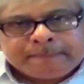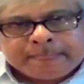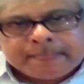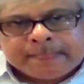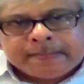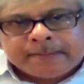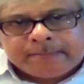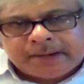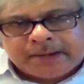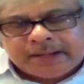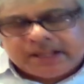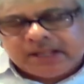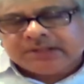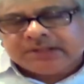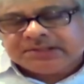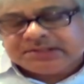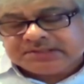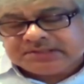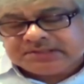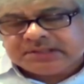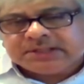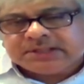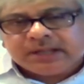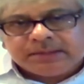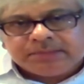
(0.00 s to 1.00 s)
But yeah, this is the
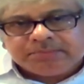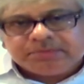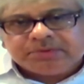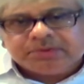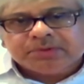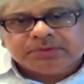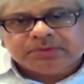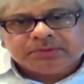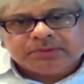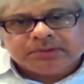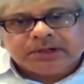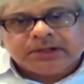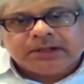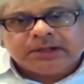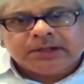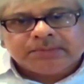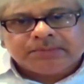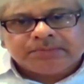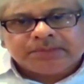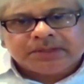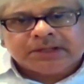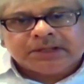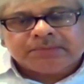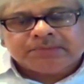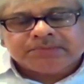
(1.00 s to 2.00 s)
time to uh,
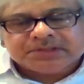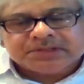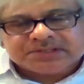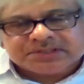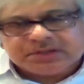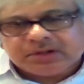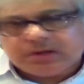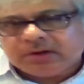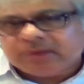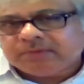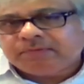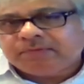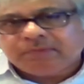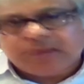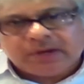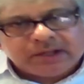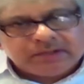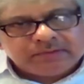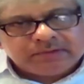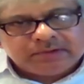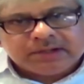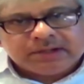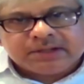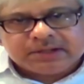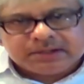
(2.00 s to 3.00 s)
pick up the stock very,
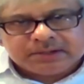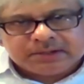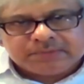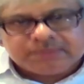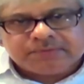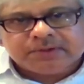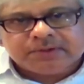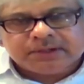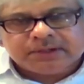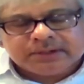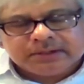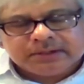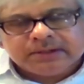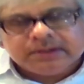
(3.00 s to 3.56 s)
very carefully.